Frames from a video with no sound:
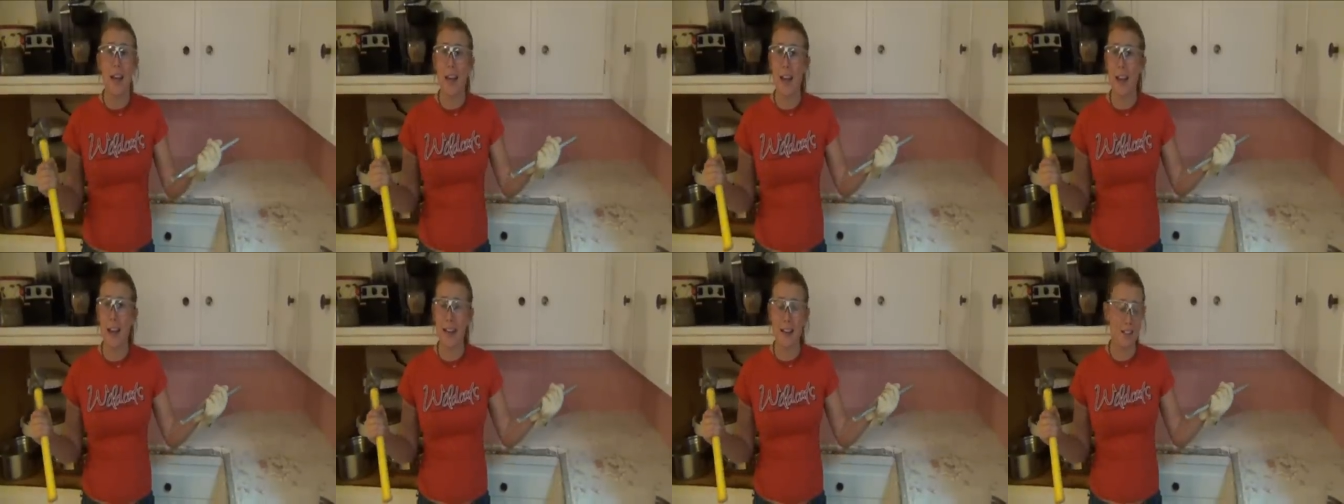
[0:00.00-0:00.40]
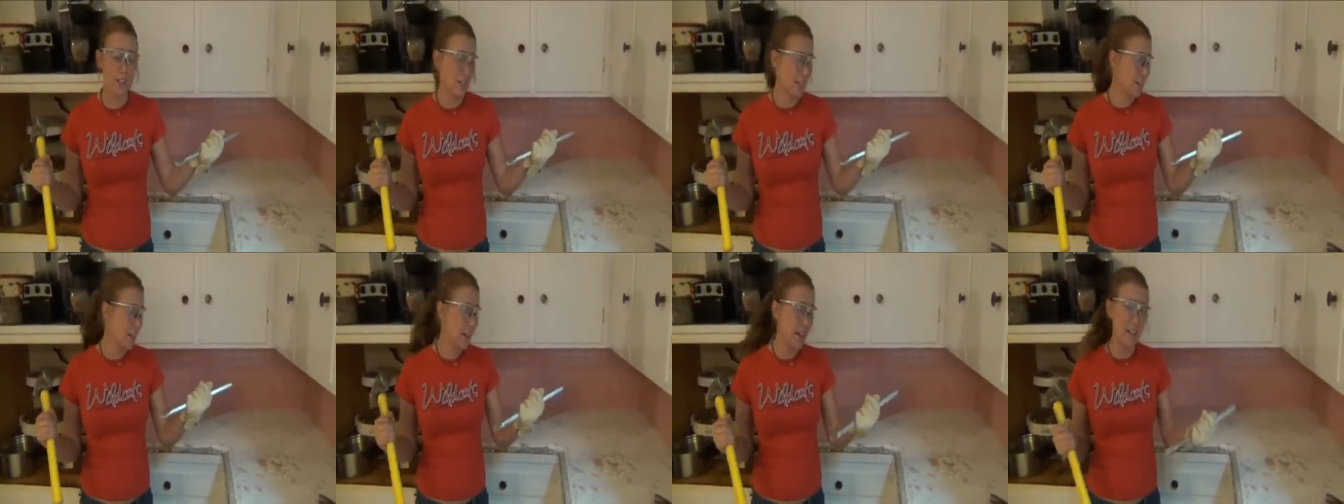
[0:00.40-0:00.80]

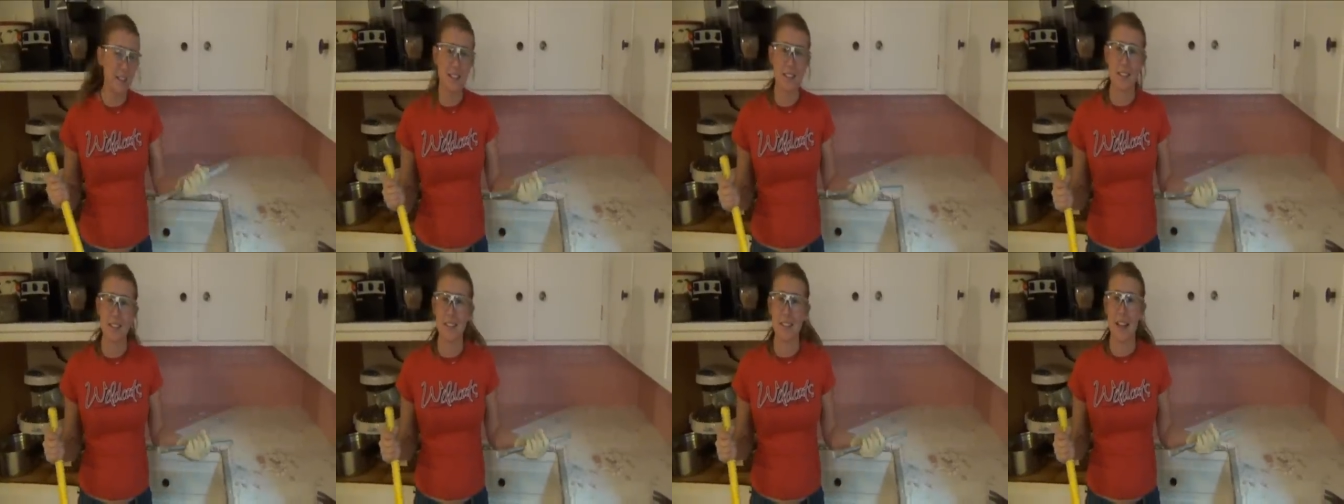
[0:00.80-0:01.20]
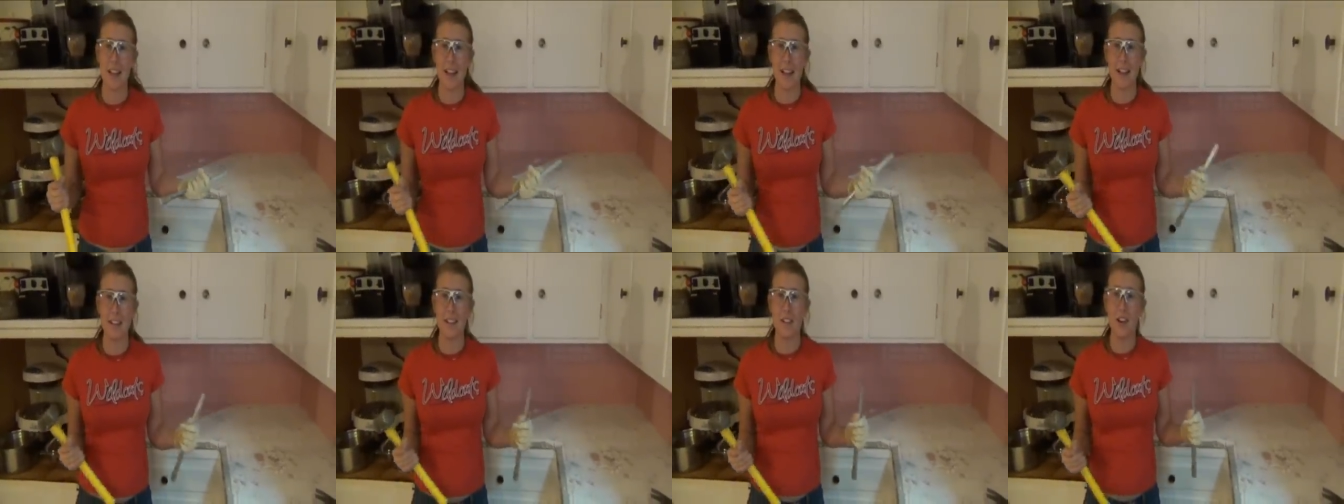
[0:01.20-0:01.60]
and cuts
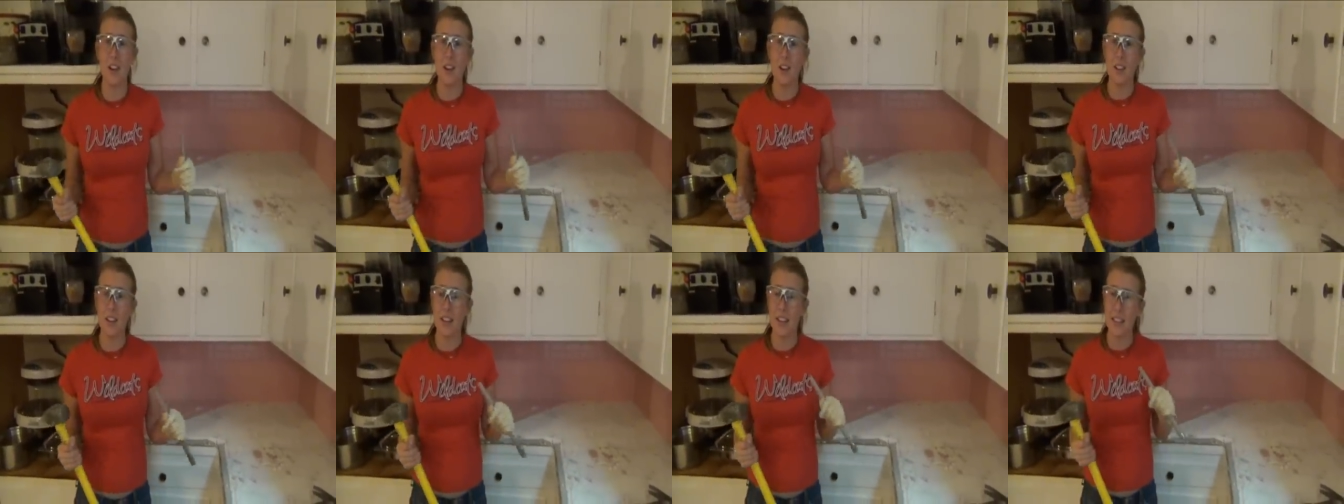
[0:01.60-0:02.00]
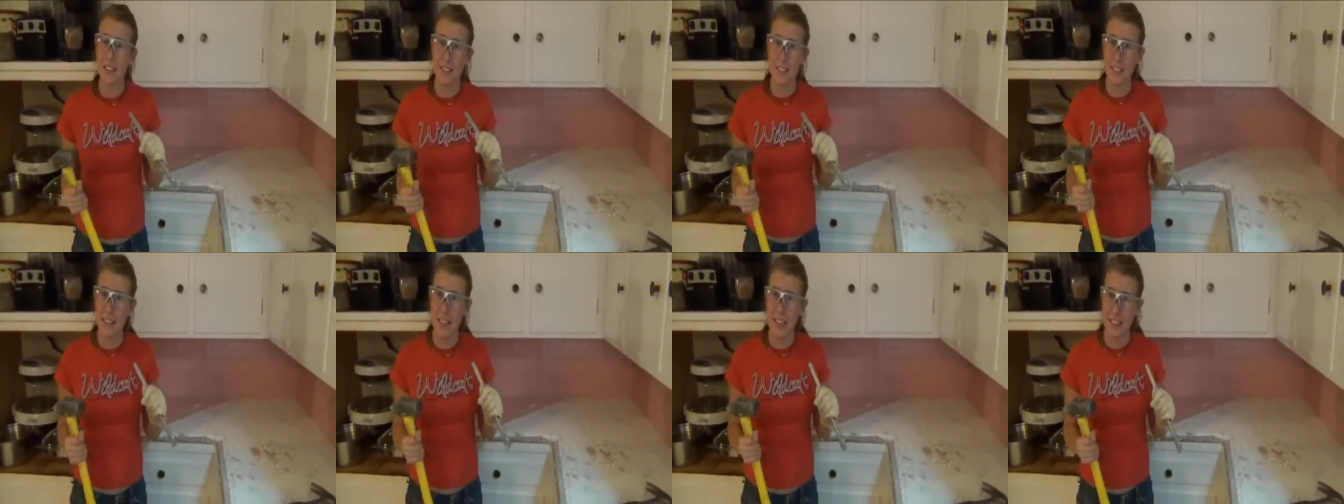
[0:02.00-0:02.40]
and all
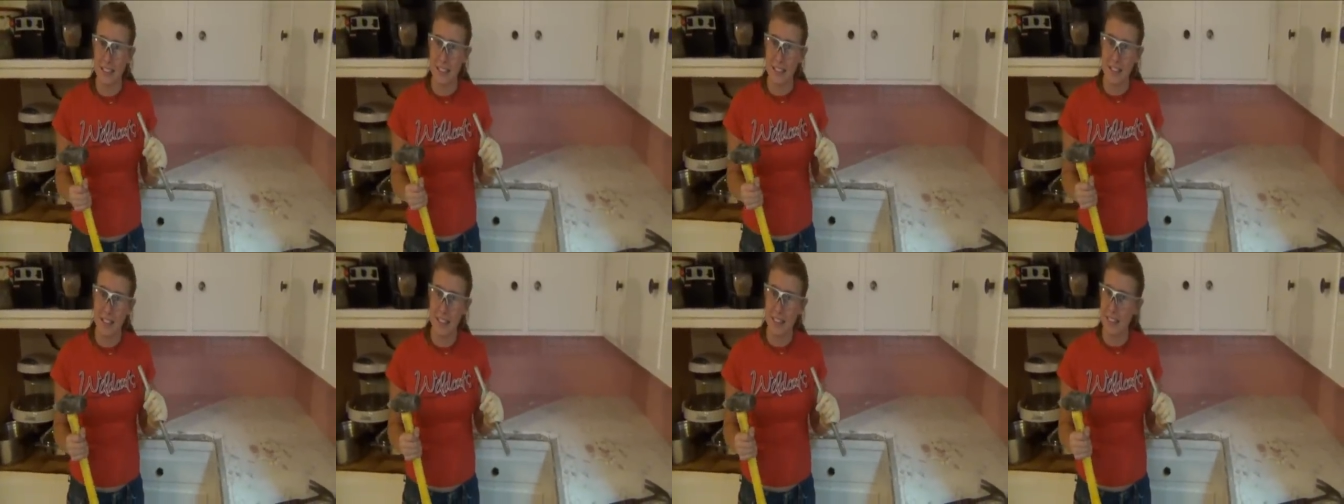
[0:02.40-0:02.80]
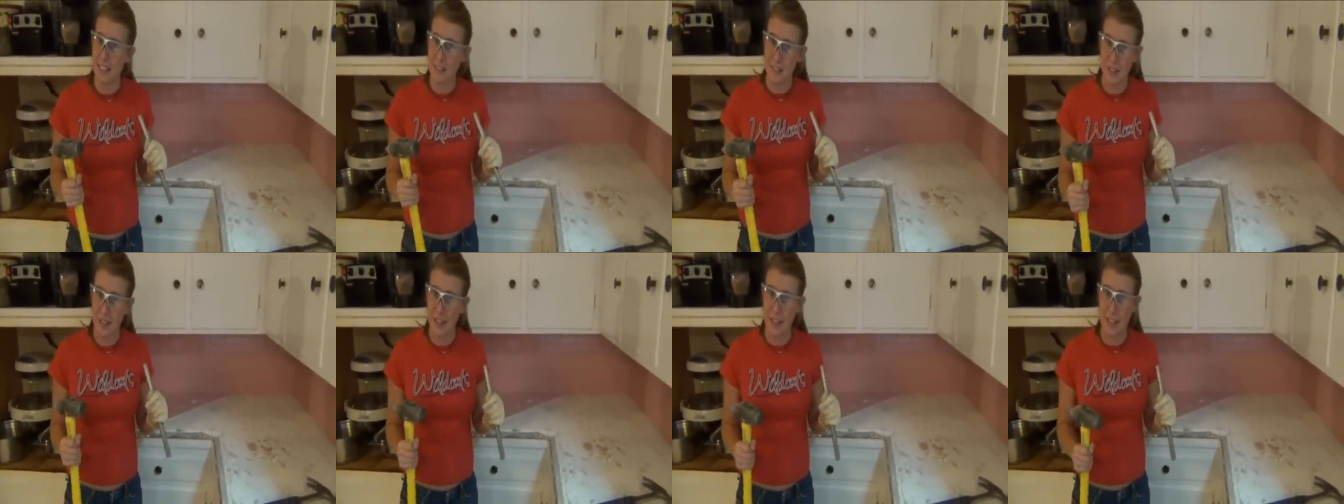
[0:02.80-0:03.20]
kinds of nasty
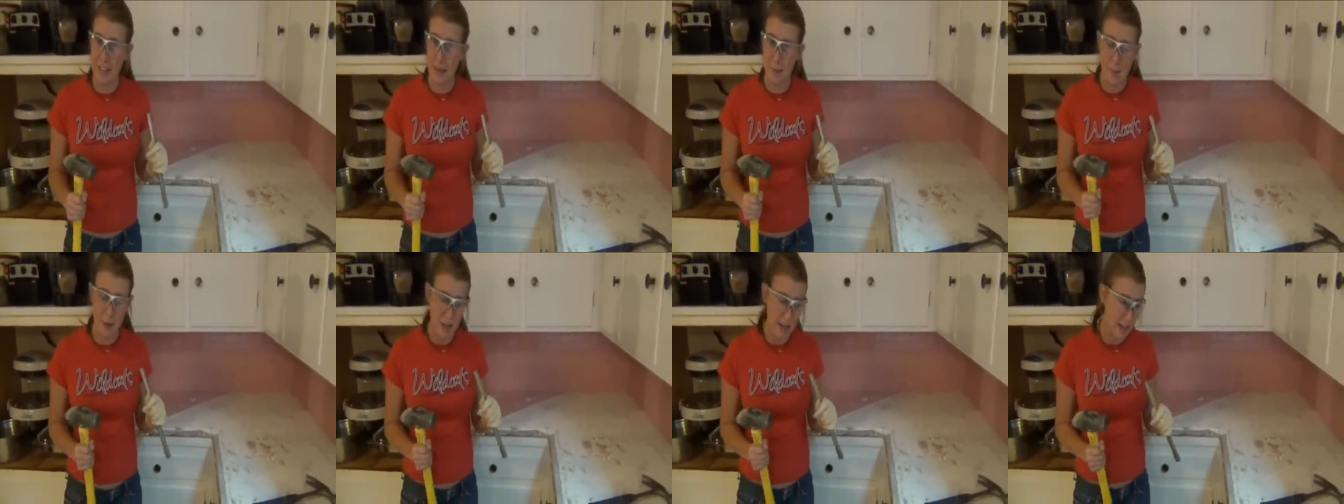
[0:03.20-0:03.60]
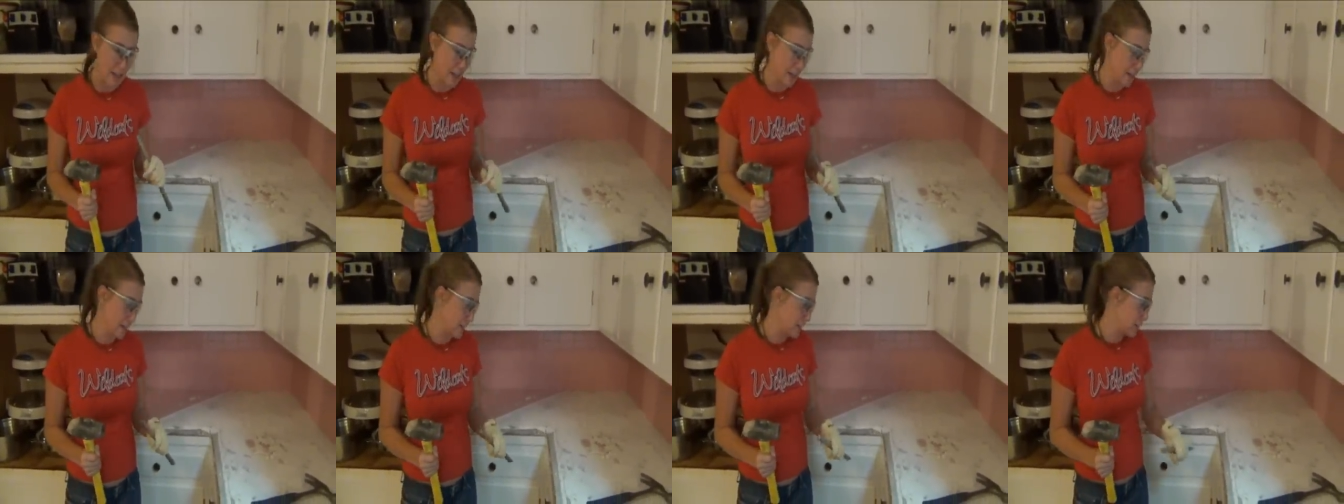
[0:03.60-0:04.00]
things flying at my
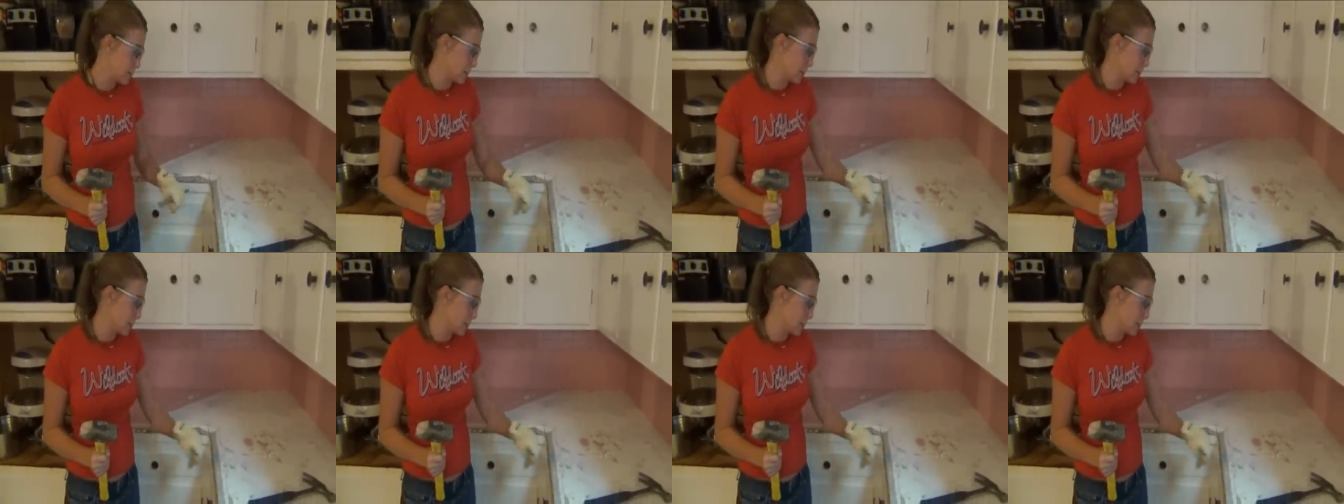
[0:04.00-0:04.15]
hand,